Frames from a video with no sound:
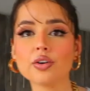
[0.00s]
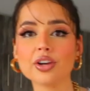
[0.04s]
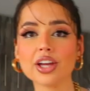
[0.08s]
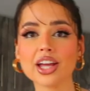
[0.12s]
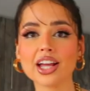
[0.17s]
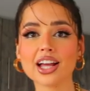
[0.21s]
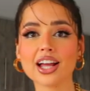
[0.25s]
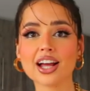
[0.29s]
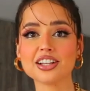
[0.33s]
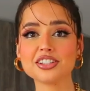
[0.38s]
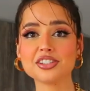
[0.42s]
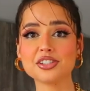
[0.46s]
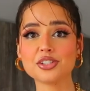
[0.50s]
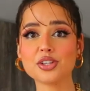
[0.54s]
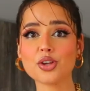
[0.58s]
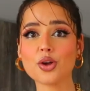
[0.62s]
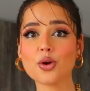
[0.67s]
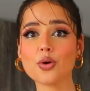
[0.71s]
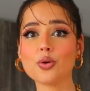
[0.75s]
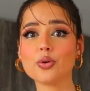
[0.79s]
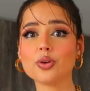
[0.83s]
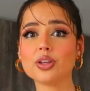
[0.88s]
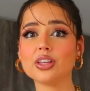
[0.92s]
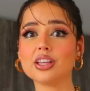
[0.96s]
Okay guys,
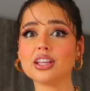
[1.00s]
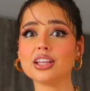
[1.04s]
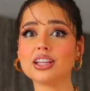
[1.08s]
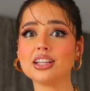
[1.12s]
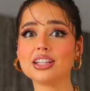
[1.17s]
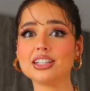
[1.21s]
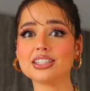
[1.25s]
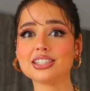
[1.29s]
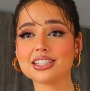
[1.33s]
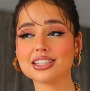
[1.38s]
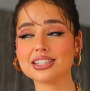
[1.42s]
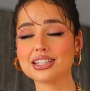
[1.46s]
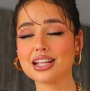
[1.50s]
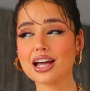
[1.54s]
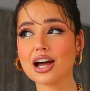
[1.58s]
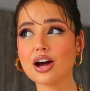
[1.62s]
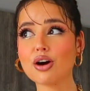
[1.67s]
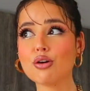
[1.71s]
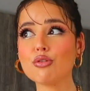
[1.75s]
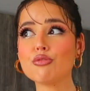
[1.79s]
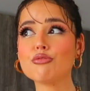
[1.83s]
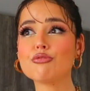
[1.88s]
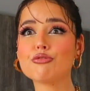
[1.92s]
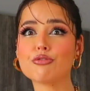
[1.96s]
so it's
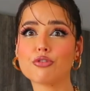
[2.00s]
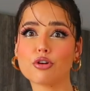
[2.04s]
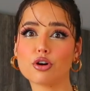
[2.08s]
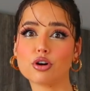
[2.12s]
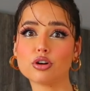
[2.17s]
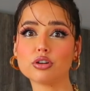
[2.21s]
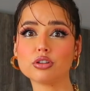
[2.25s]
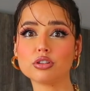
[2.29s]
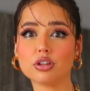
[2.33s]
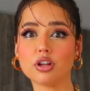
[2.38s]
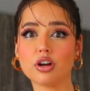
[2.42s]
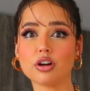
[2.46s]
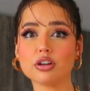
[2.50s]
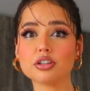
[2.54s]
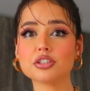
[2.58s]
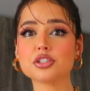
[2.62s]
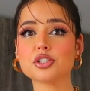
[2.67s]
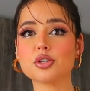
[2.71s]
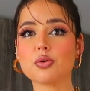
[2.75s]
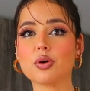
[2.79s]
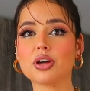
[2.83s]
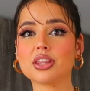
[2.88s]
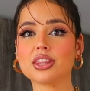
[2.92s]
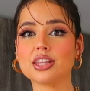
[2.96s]
now 4 o'clock,
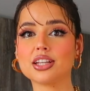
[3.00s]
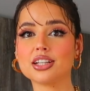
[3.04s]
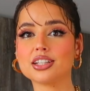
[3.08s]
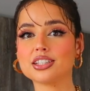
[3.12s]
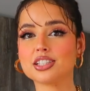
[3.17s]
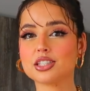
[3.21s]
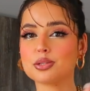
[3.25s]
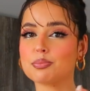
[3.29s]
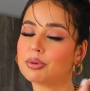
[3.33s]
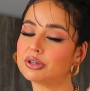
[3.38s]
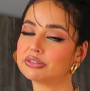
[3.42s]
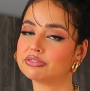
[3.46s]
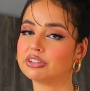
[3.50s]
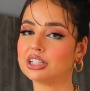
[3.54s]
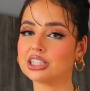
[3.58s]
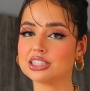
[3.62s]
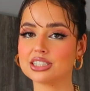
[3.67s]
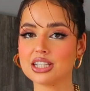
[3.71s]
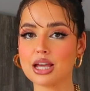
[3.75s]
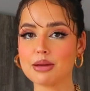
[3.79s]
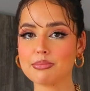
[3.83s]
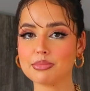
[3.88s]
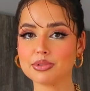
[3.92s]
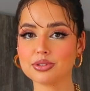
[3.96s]
so I think it's the
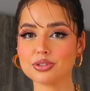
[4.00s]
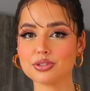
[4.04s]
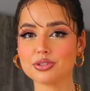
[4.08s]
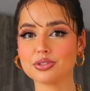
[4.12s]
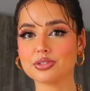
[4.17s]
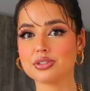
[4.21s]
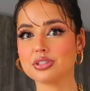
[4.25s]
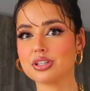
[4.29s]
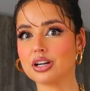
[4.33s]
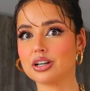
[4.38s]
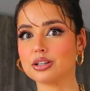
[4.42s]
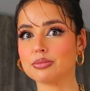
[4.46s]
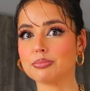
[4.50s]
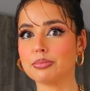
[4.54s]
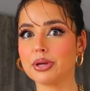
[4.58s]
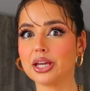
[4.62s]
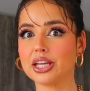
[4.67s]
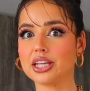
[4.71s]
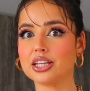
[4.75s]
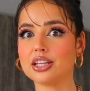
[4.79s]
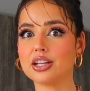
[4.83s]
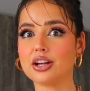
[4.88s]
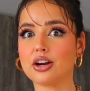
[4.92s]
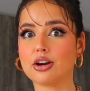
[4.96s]
perfect time to start
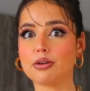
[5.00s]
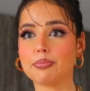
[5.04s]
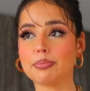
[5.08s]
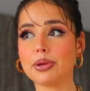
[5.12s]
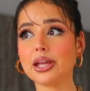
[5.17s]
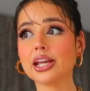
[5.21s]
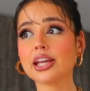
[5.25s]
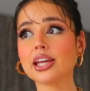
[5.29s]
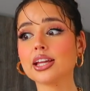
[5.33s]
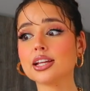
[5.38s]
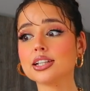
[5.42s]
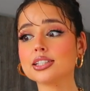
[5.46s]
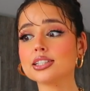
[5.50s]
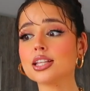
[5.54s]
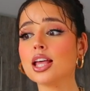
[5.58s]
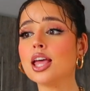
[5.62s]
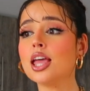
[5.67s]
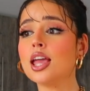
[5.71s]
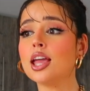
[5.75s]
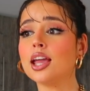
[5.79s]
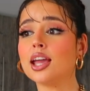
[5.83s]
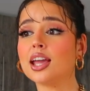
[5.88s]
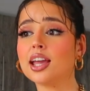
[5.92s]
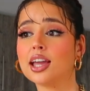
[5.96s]
baking our pancakes.
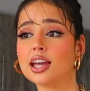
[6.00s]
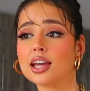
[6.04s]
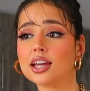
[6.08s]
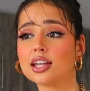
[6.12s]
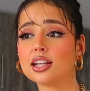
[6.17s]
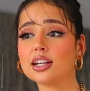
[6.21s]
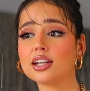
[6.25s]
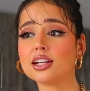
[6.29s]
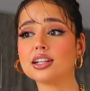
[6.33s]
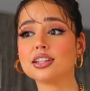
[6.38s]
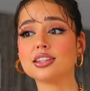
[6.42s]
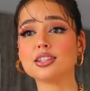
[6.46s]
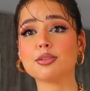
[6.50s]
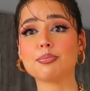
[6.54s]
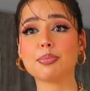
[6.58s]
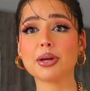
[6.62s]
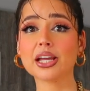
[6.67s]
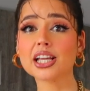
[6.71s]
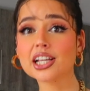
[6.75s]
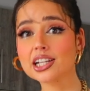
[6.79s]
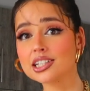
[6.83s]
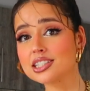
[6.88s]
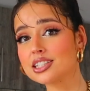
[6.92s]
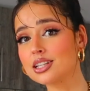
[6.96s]
And the
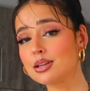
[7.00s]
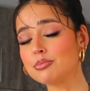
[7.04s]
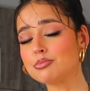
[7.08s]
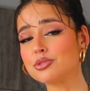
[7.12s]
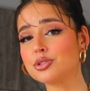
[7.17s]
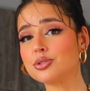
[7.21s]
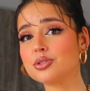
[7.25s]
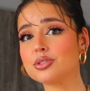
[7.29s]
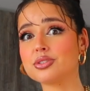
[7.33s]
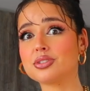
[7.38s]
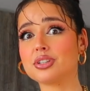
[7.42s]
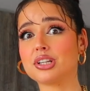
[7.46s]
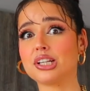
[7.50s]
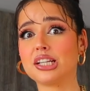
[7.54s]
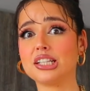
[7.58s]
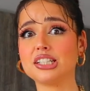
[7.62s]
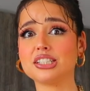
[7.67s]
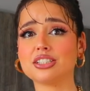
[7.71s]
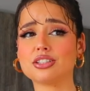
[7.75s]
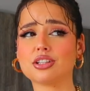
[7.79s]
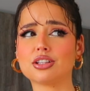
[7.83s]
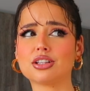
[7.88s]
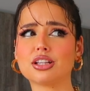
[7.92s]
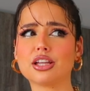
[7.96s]
pancakes I'm doing today
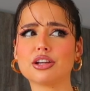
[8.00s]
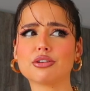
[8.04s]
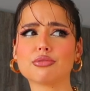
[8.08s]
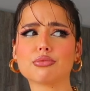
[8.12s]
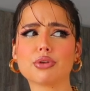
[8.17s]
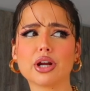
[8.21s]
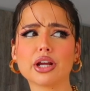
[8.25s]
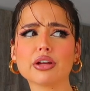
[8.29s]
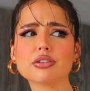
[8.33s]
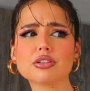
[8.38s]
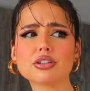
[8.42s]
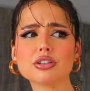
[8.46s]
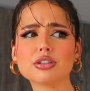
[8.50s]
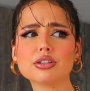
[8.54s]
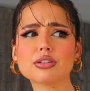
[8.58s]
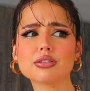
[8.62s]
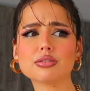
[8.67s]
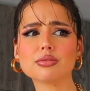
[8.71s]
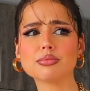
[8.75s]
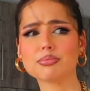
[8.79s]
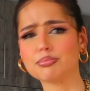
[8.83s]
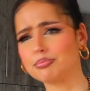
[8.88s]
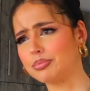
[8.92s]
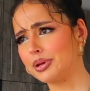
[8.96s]
is not like regular
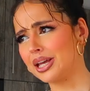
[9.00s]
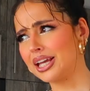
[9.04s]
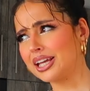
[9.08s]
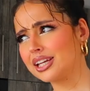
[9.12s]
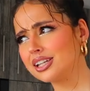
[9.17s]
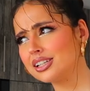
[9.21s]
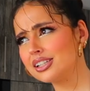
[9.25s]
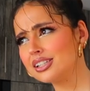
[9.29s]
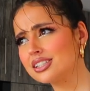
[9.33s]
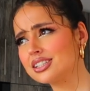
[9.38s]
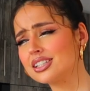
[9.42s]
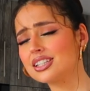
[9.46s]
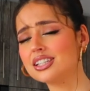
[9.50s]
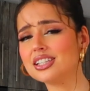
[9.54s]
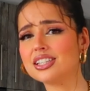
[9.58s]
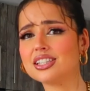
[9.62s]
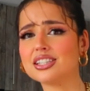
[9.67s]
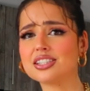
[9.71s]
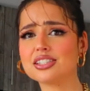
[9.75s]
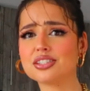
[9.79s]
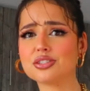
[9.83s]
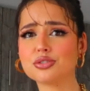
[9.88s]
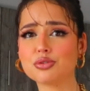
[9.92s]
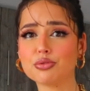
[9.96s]
pancakes,
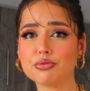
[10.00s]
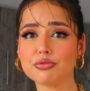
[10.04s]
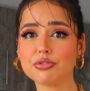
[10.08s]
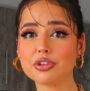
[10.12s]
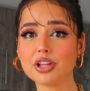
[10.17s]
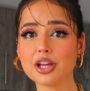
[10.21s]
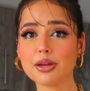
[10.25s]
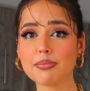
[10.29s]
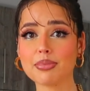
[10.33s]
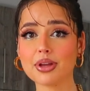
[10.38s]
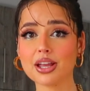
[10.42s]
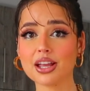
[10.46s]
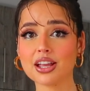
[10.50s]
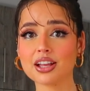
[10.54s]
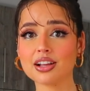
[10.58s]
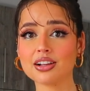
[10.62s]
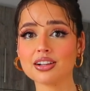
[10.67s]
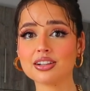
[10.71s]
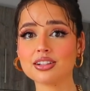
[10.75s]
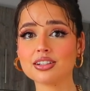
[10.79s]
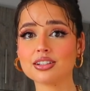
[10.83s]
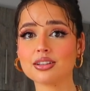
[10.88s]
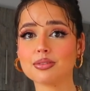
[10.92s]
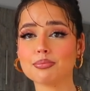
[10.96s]
it's souffle
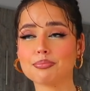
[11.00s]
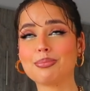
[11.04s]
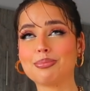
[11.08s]
pancakes.